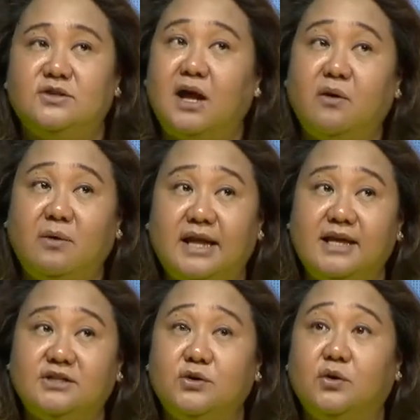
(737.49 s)
So
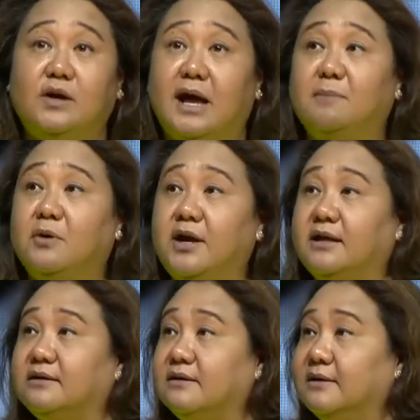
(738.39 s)
nowadays, you
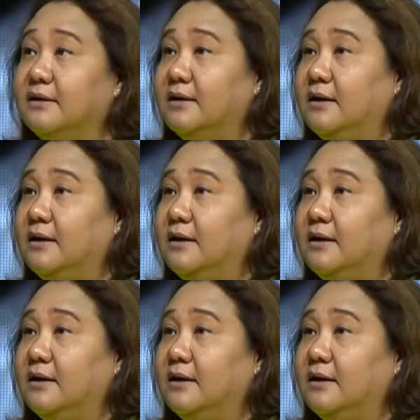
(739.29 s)
collaborate